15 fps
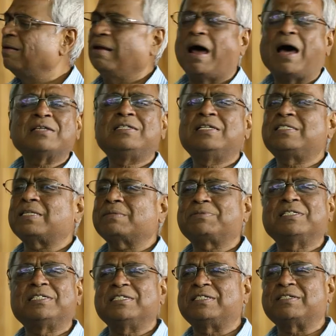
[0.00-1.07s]
largely
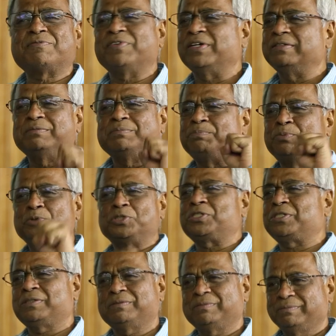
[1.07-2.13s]
subsidy driven
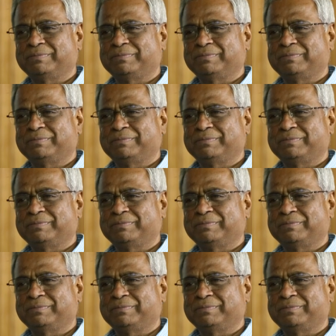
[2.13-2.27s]
push,